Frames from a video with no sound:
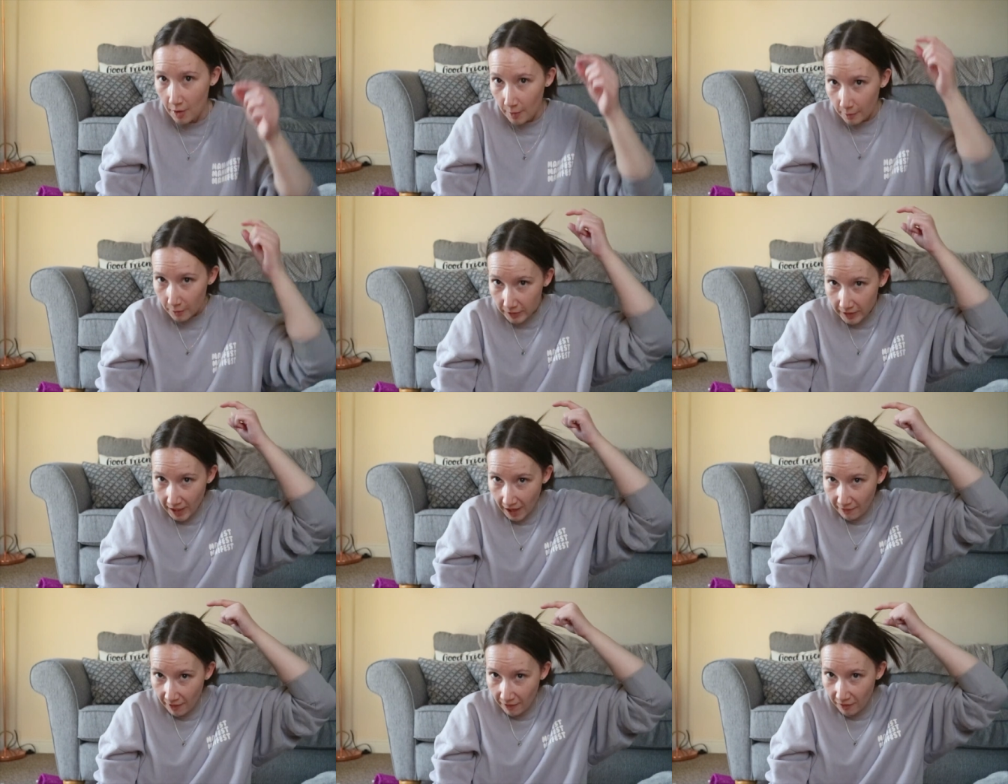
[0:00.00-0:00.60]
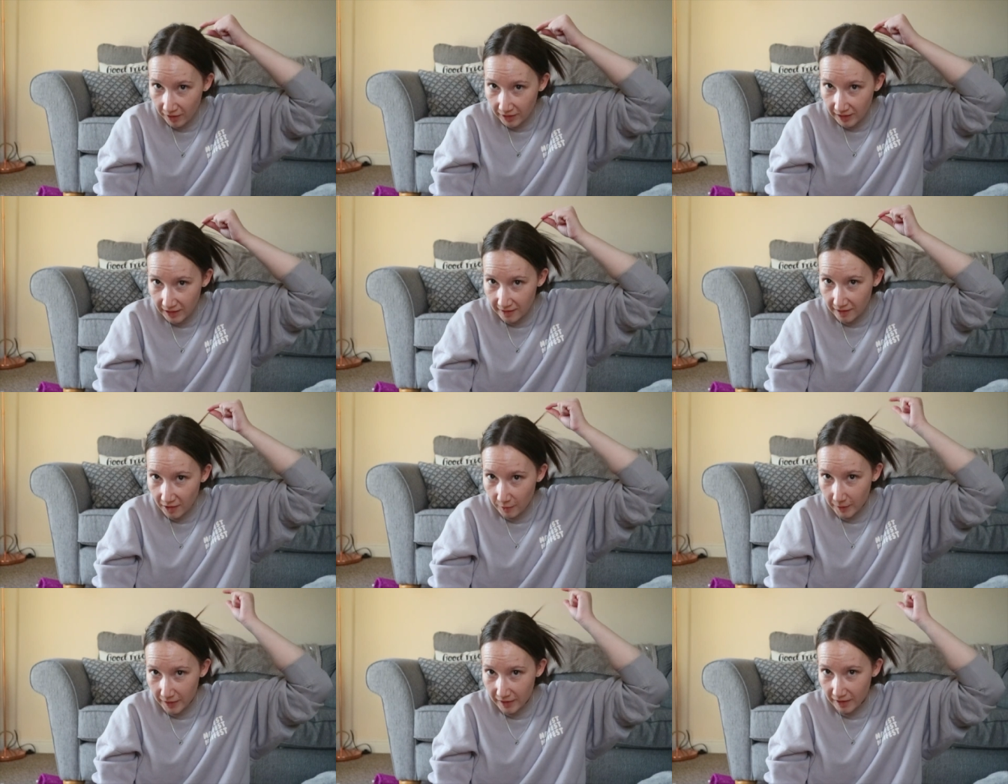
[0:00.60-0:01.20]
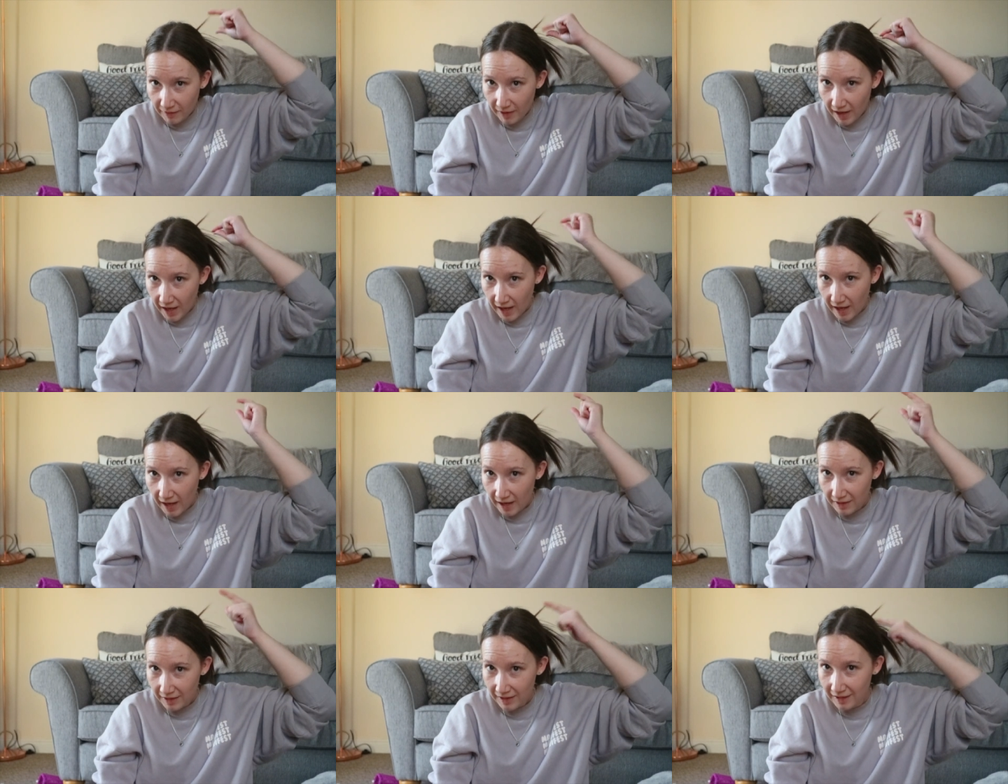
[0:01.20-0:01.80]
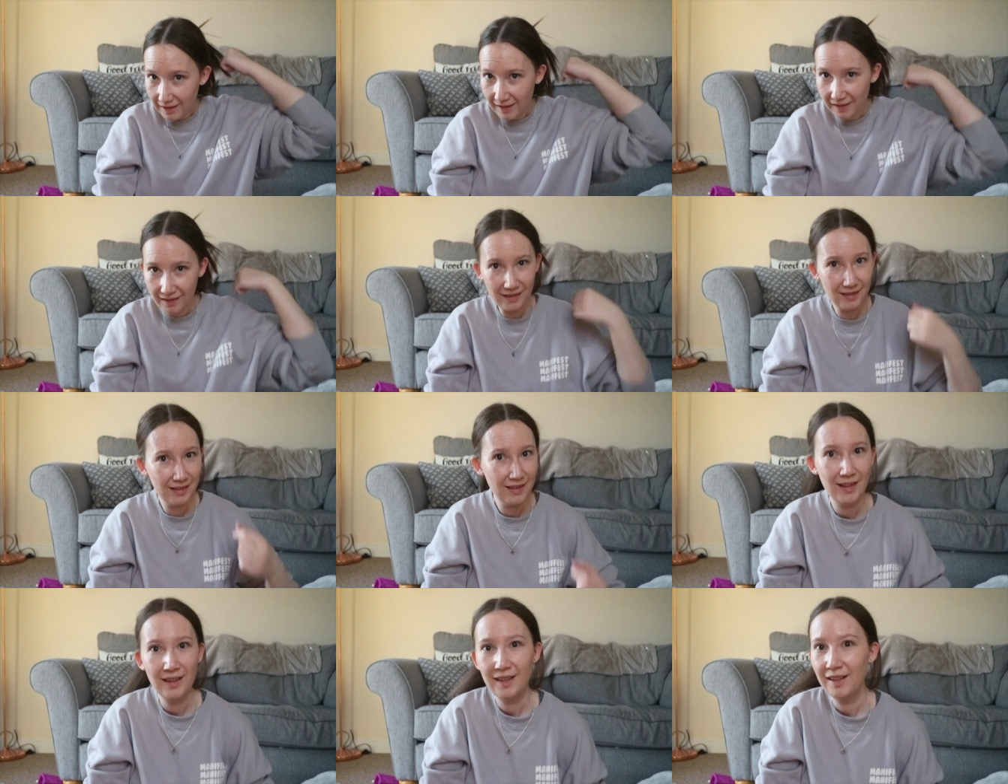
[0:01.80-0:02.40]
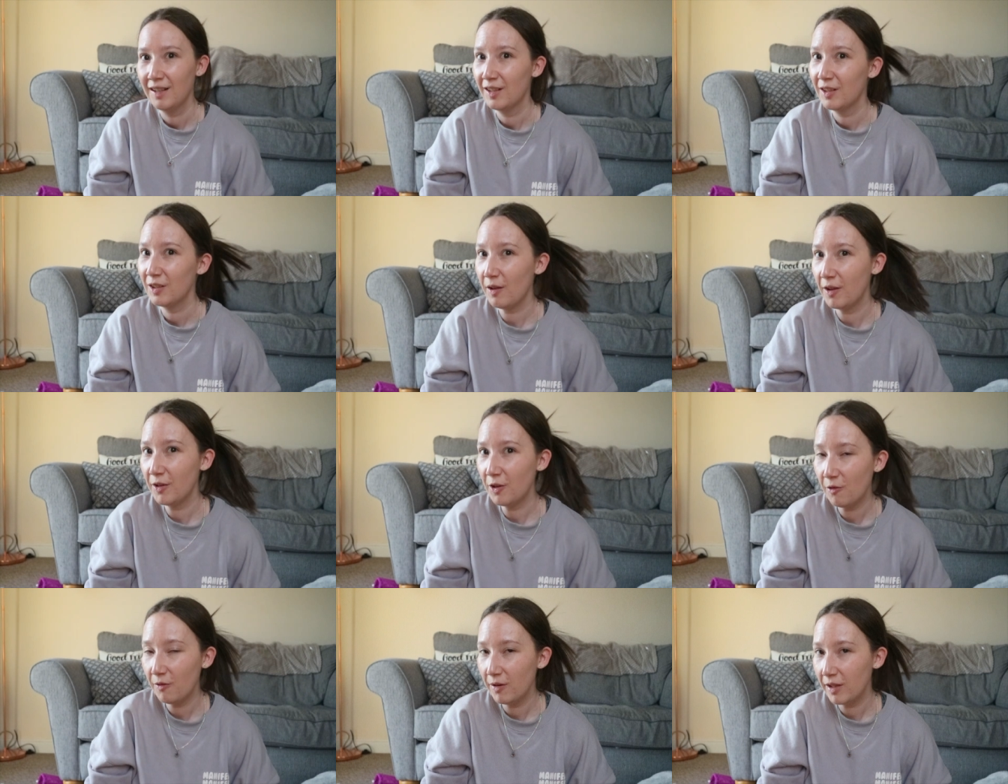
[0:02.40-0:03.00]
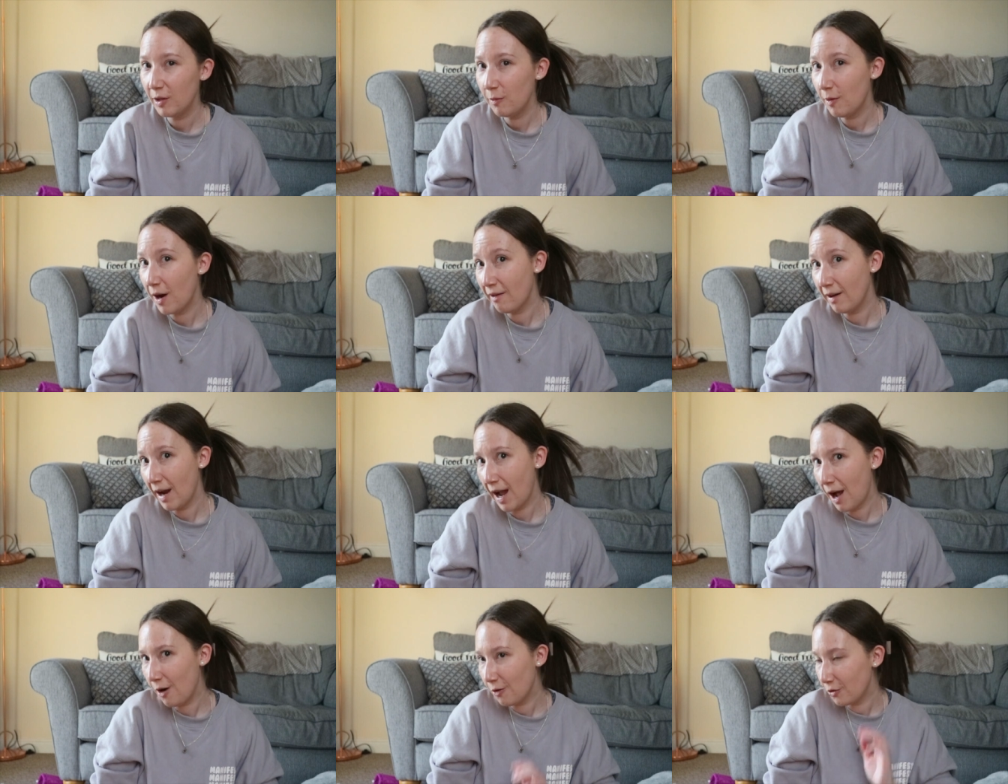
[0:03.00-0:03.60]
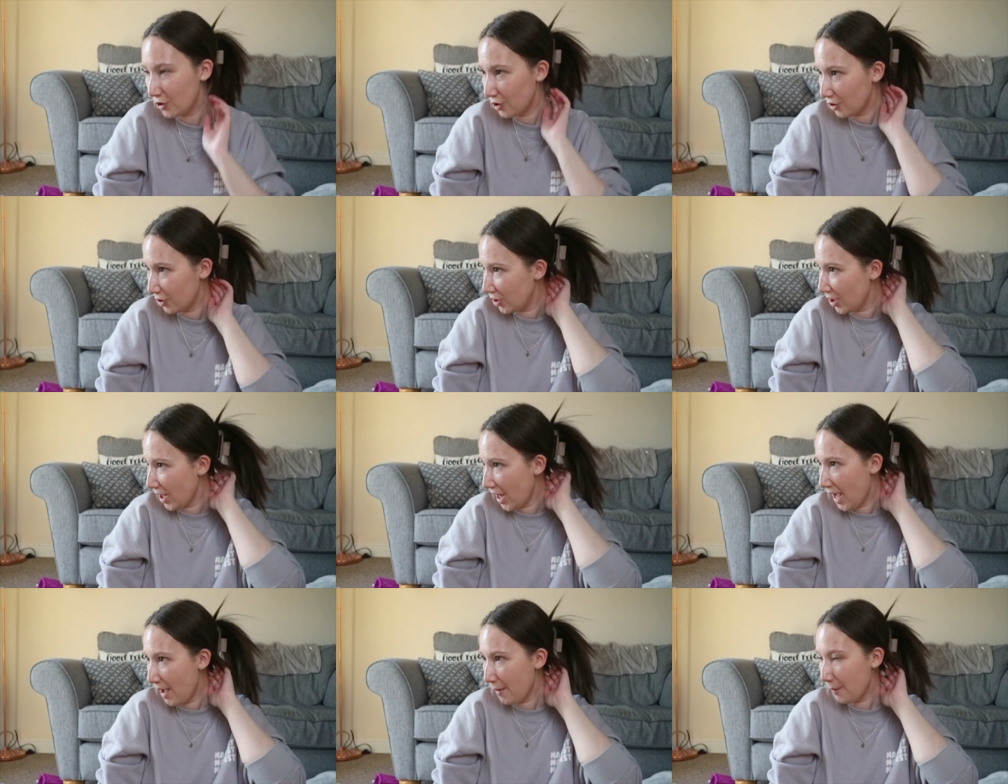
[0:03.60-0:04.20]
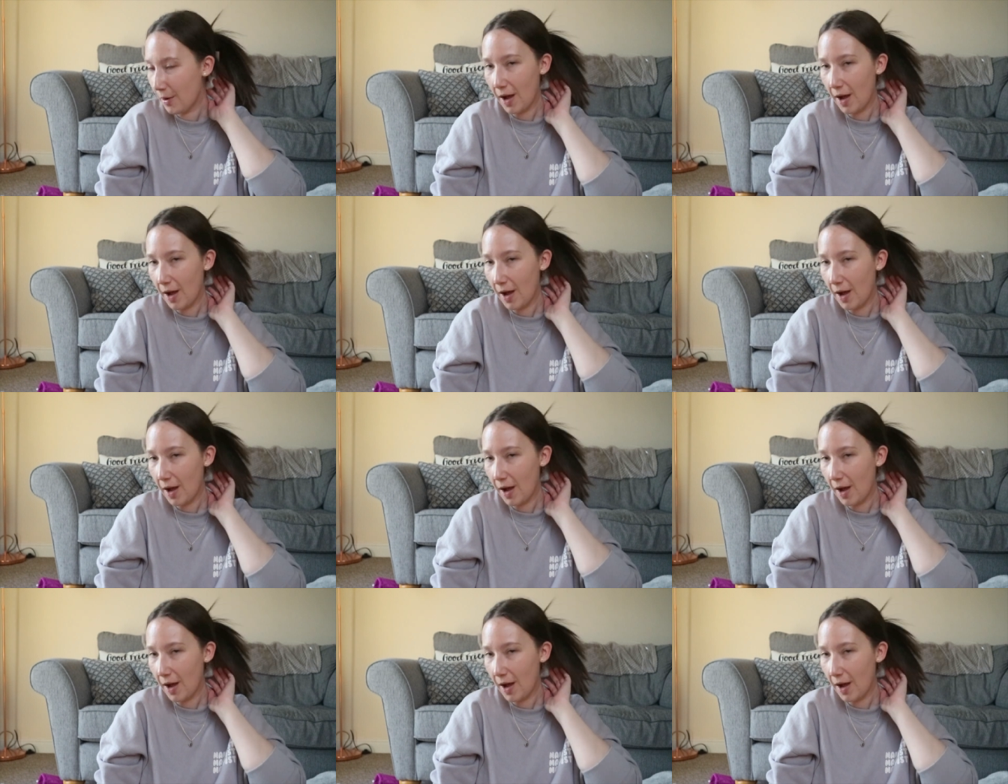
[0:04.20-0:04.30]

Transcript: But yeah, I've got these little bits of hair. So I don't really wear it out just yet,